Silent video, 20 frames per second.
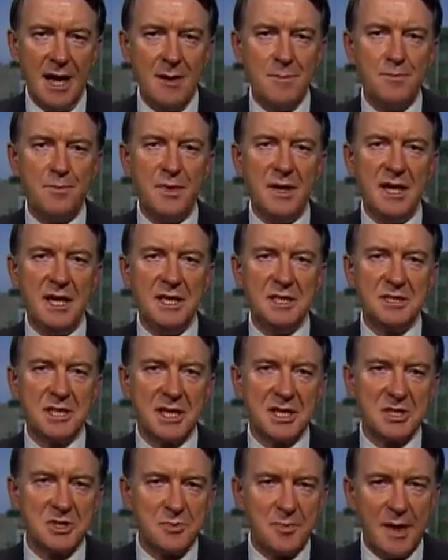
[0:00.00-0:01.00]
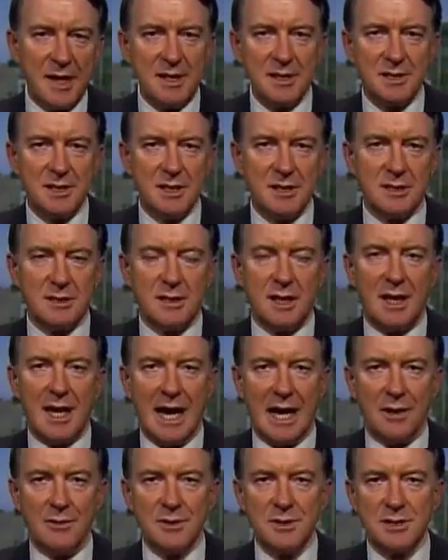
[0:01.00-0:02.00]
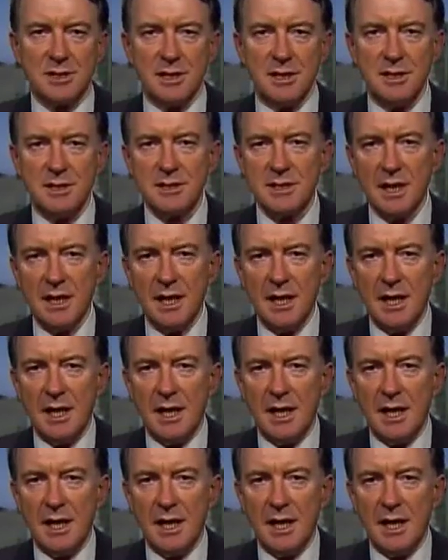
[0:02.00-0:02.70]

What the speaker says: MPs' expenses and allowances,